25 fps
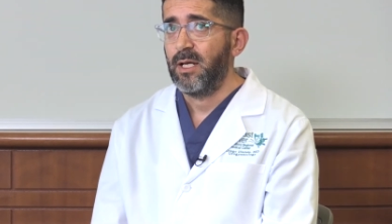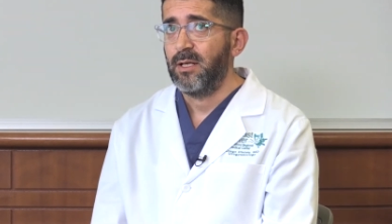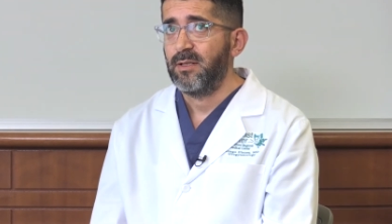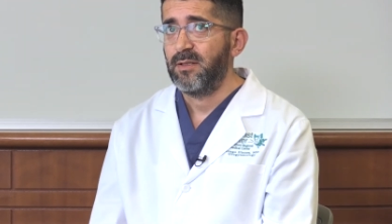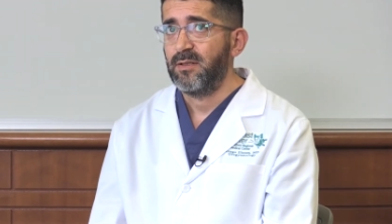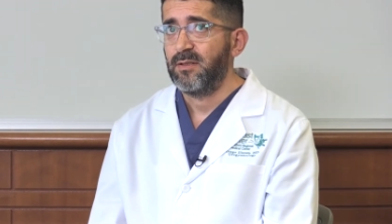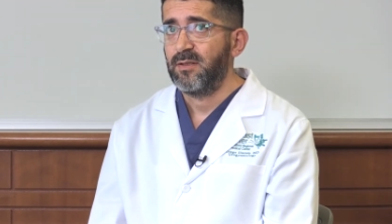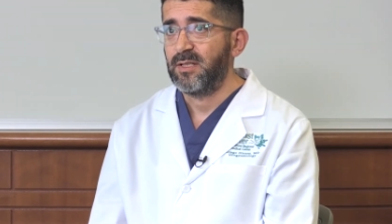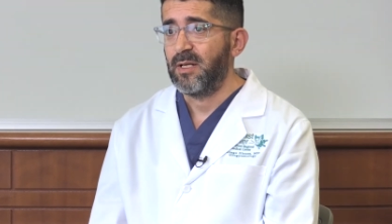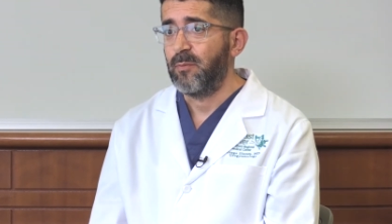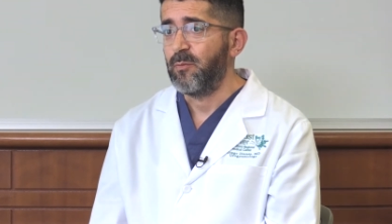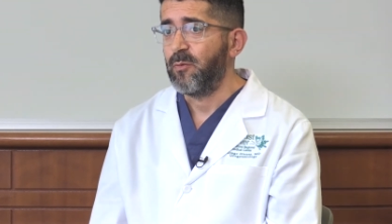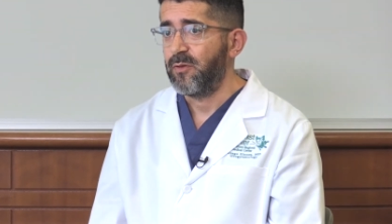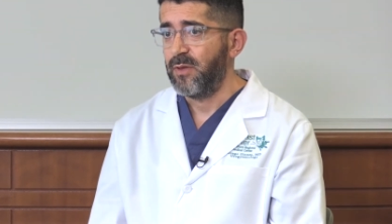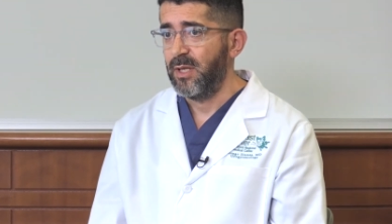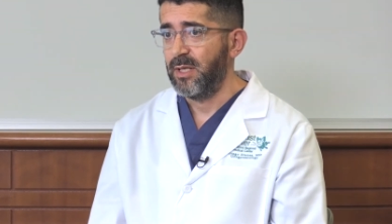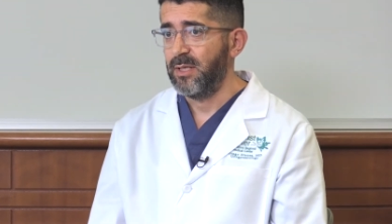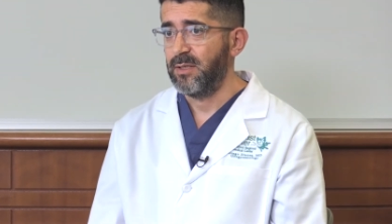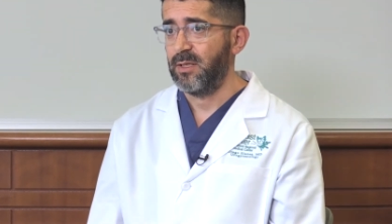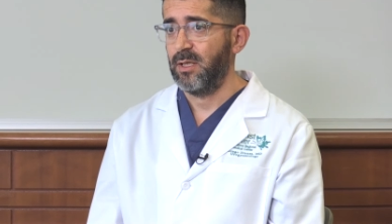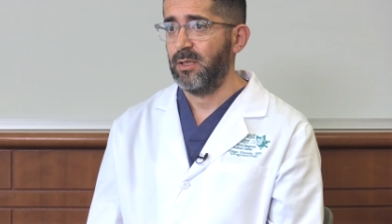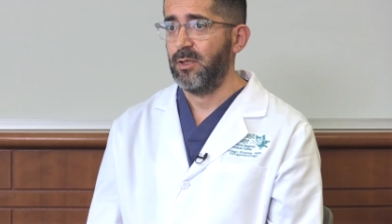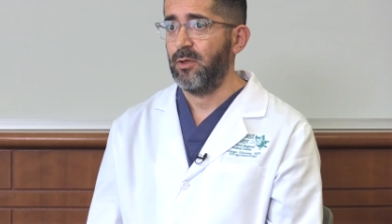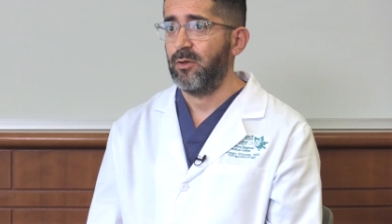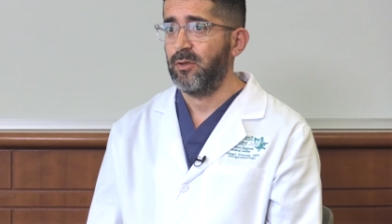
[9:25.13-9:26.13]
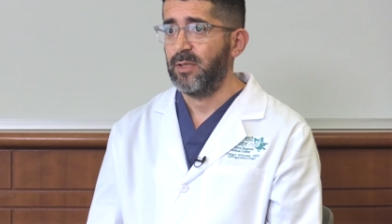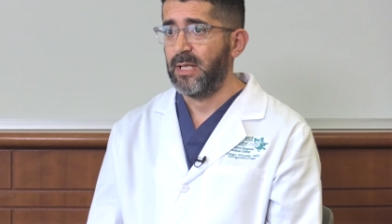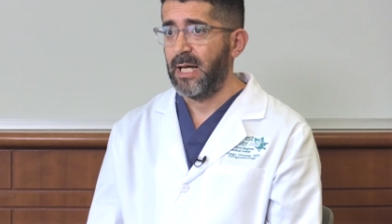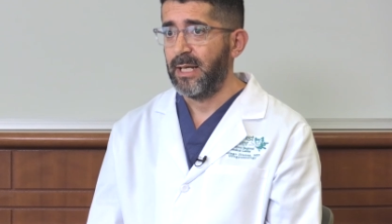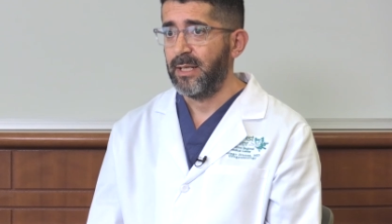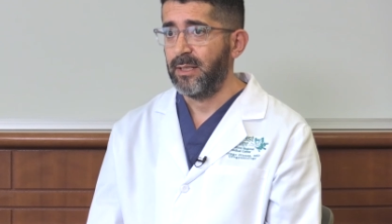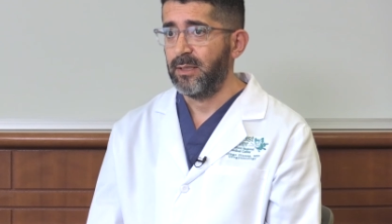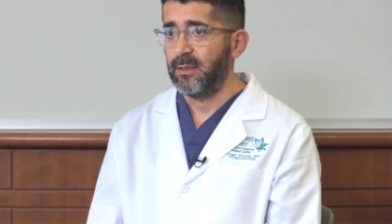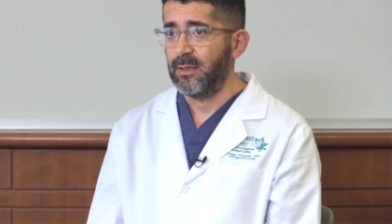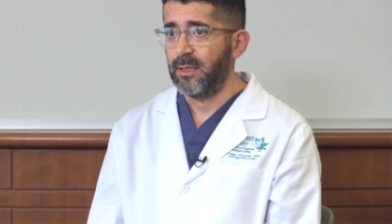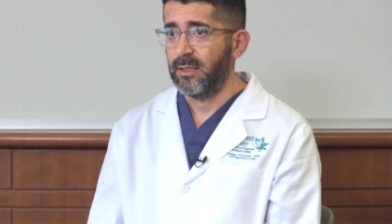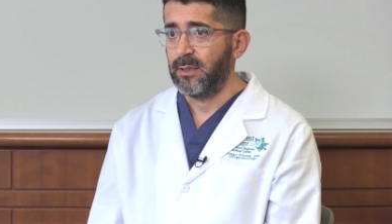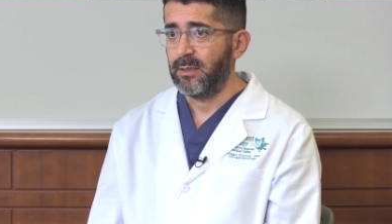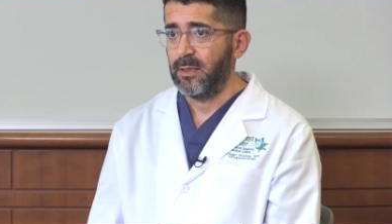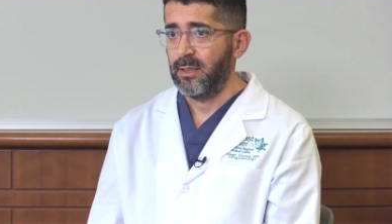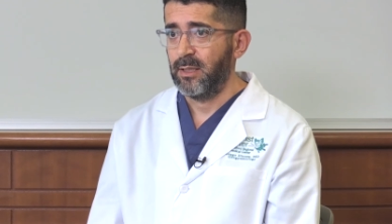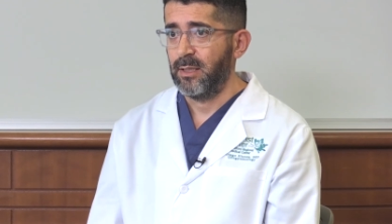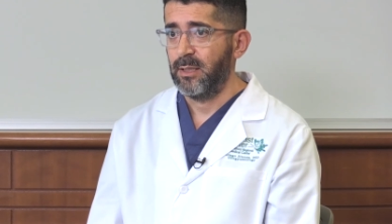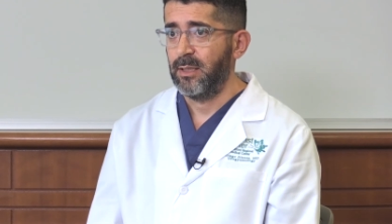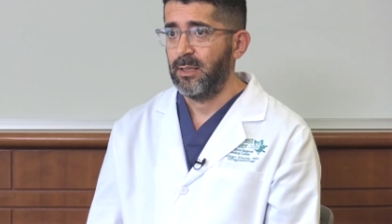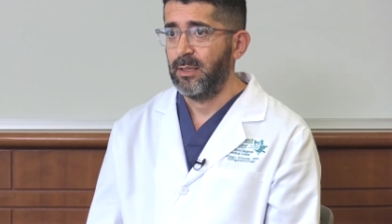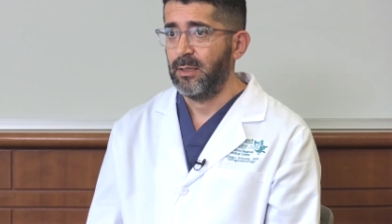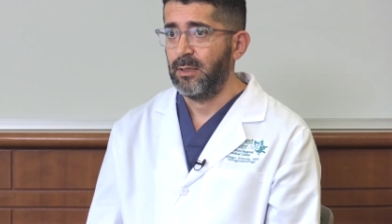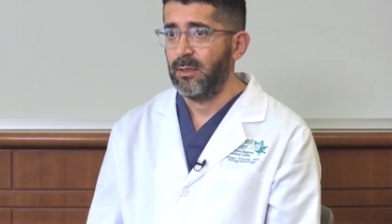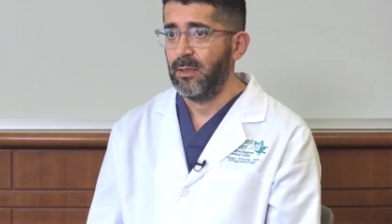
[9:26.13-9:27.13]
some things in your diet that
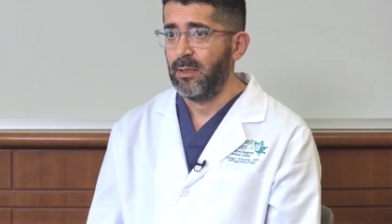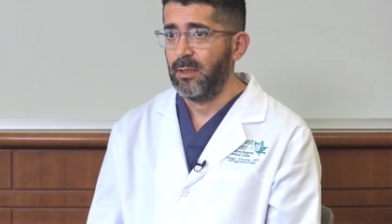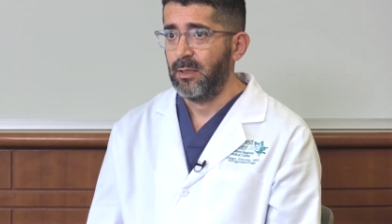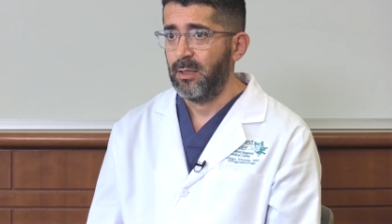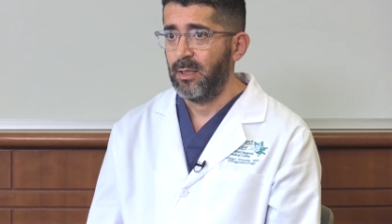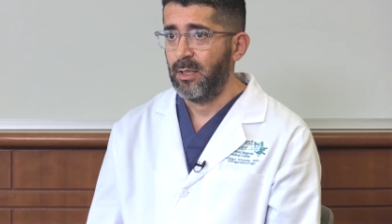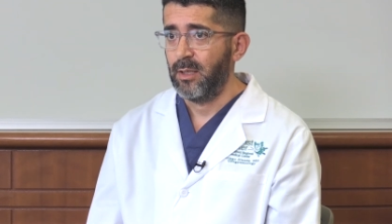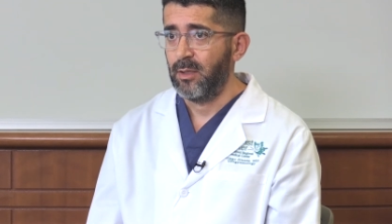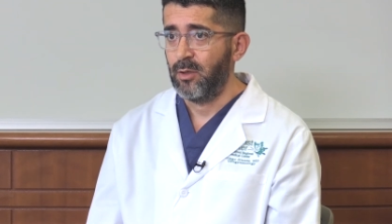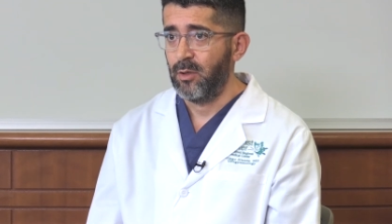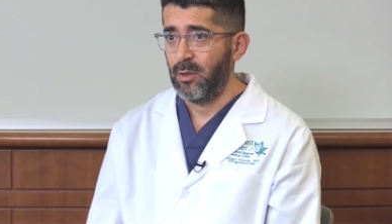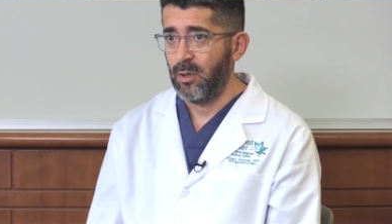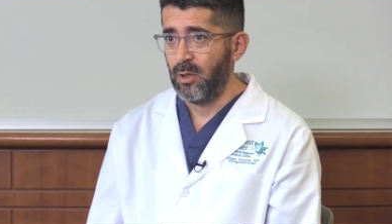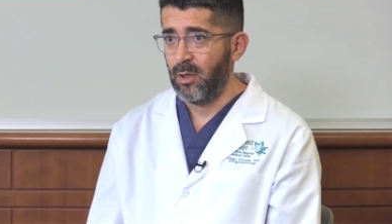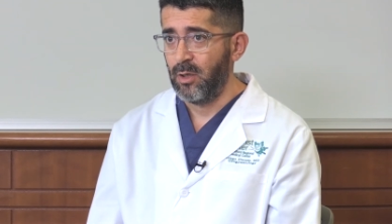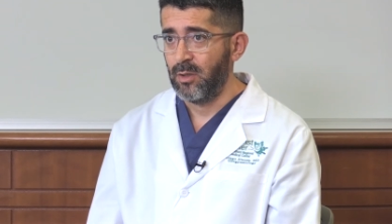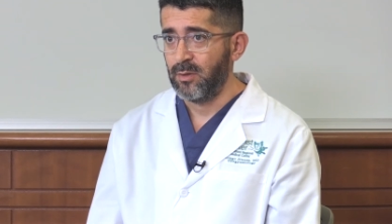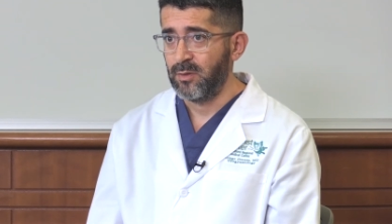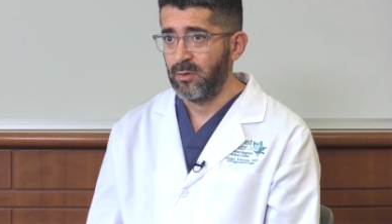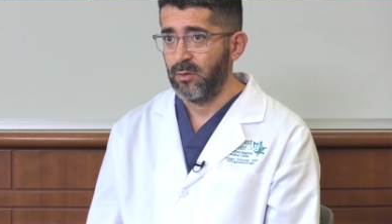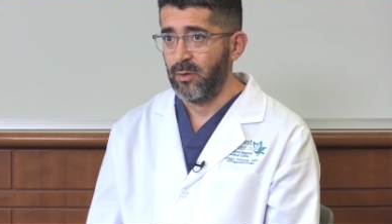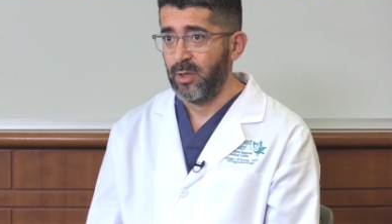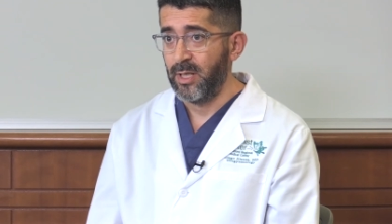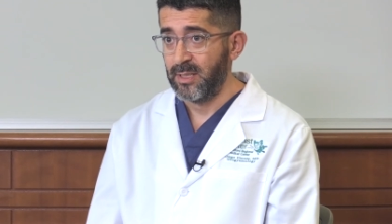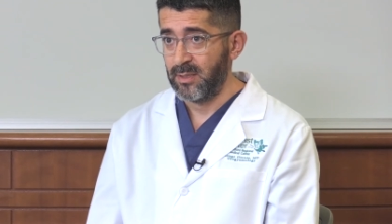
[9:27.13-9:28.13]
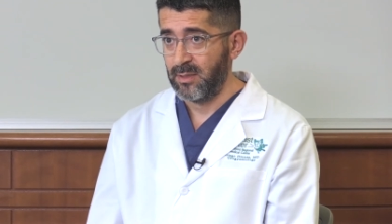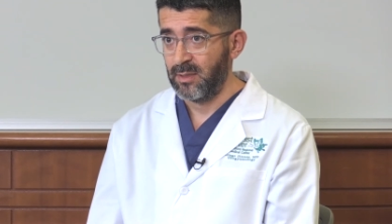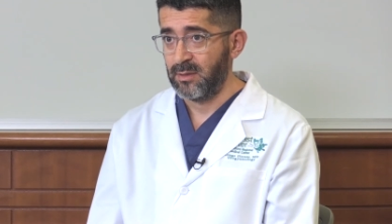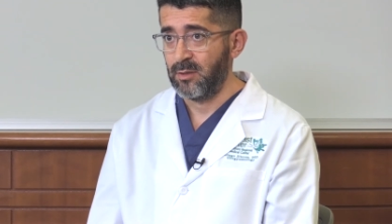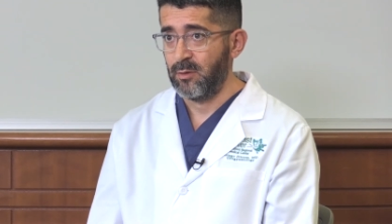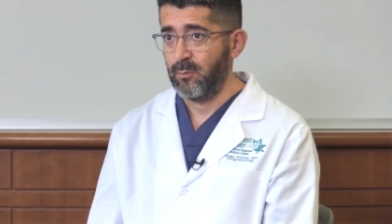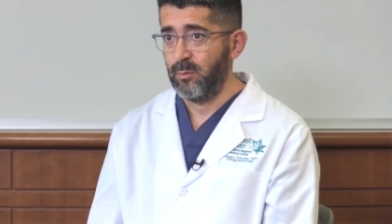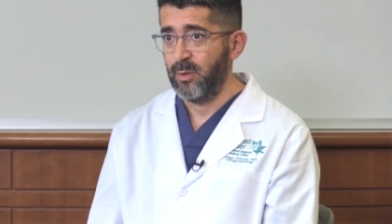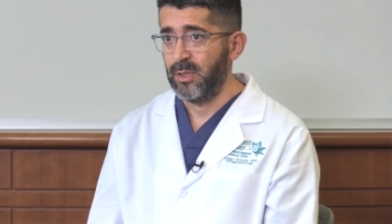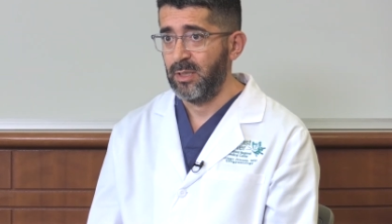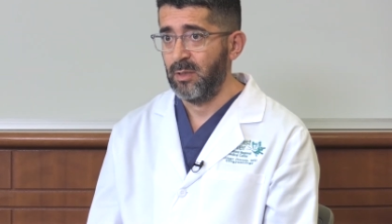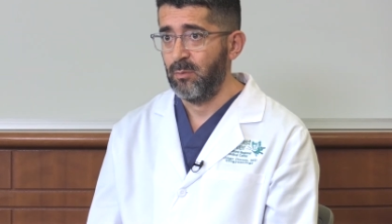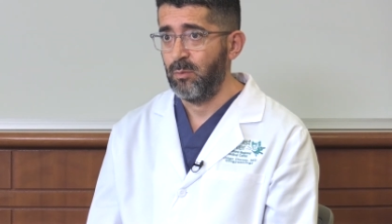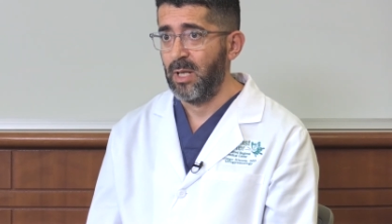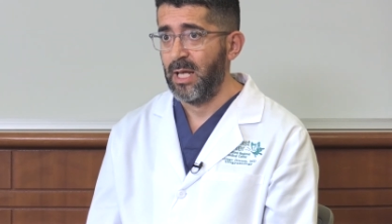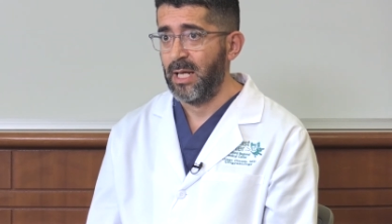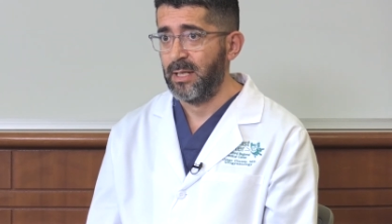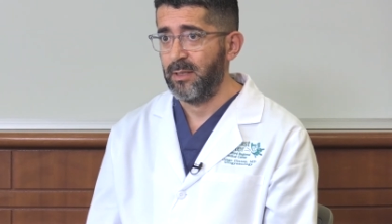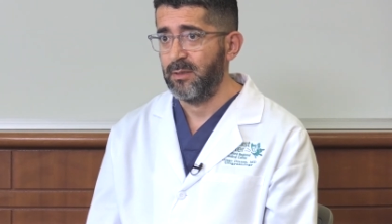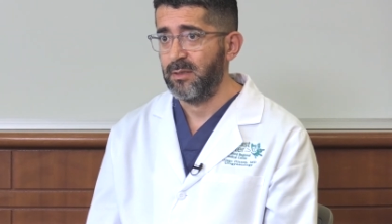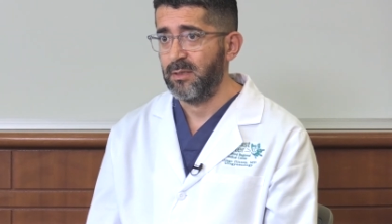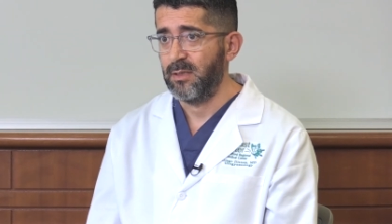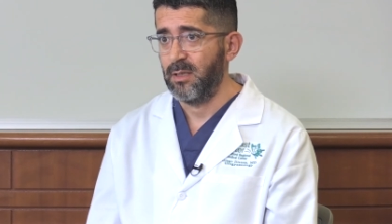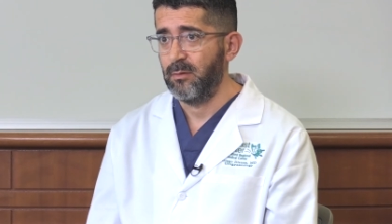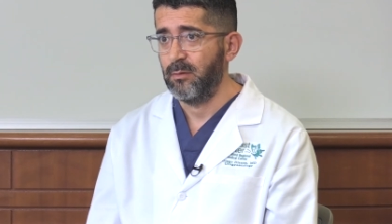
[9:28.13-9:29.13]
can cause or exacerbate the
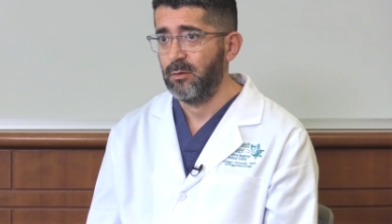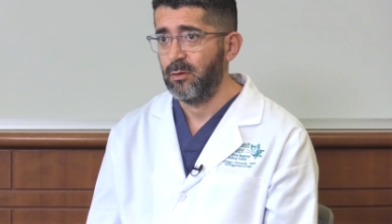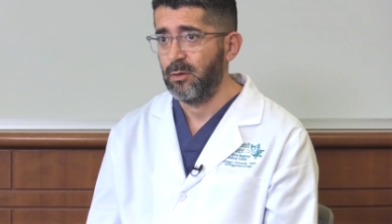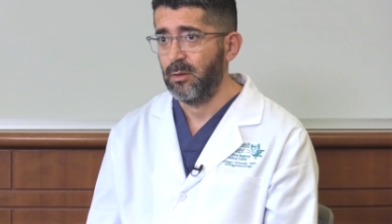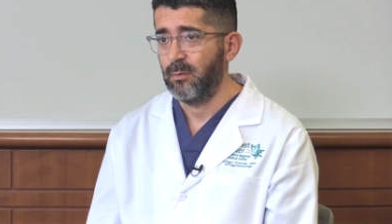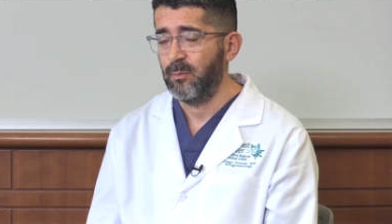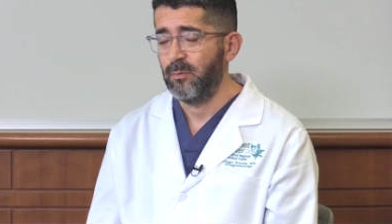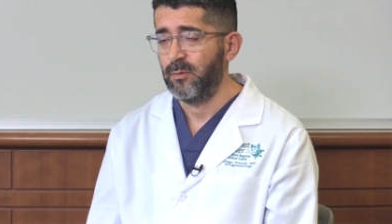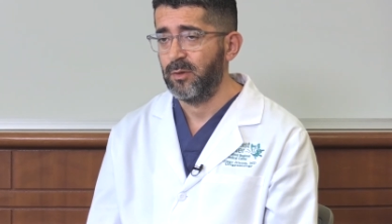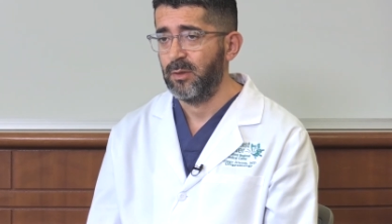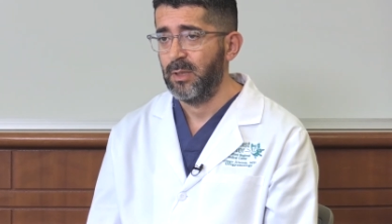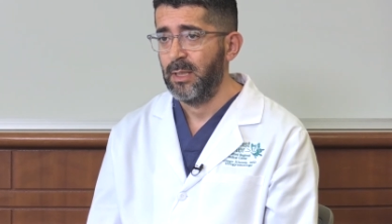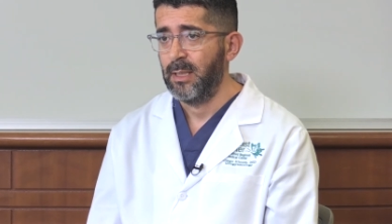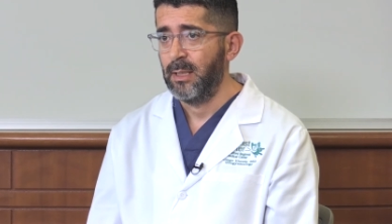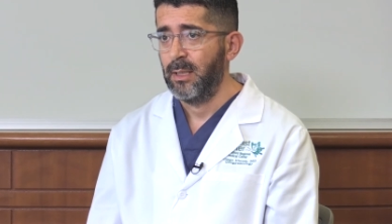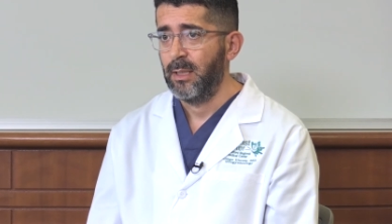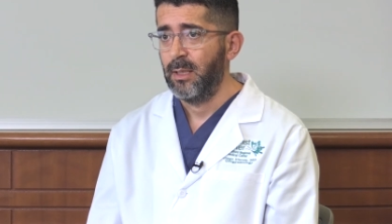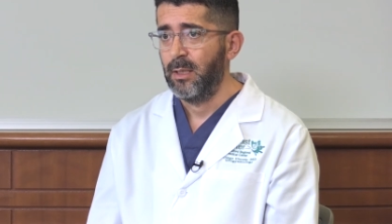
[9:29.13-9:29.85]
bladder symptoms?